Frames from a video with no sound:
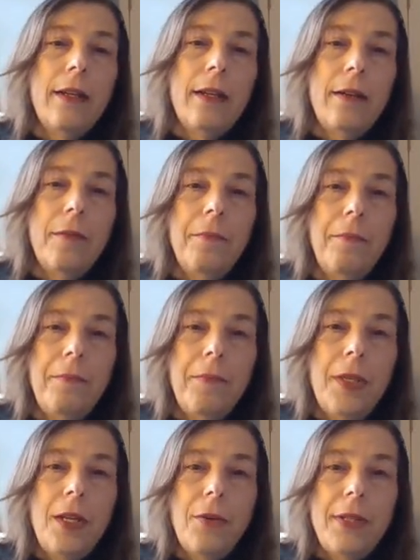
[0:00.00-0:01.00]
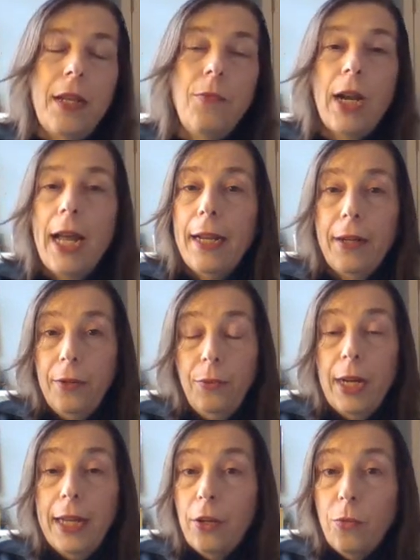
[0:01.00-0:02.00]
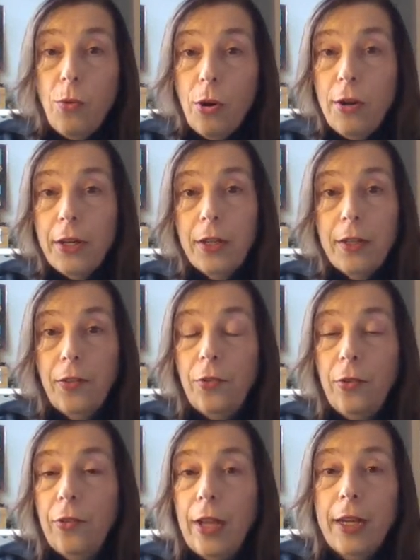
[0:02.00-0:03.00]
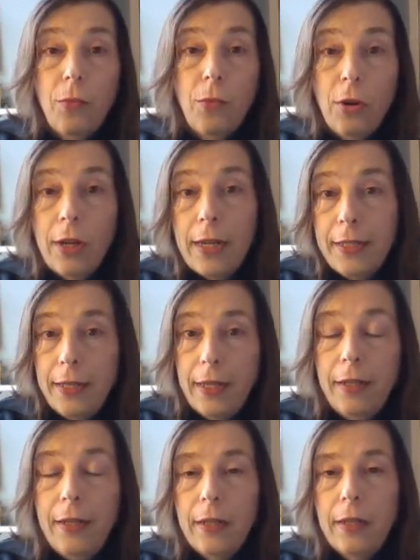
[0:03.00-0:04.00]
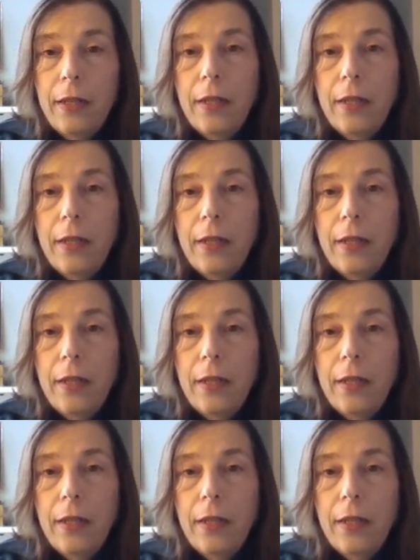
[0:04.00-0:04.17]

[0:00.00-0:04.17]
And then when I could work, as soon as I could work, I did.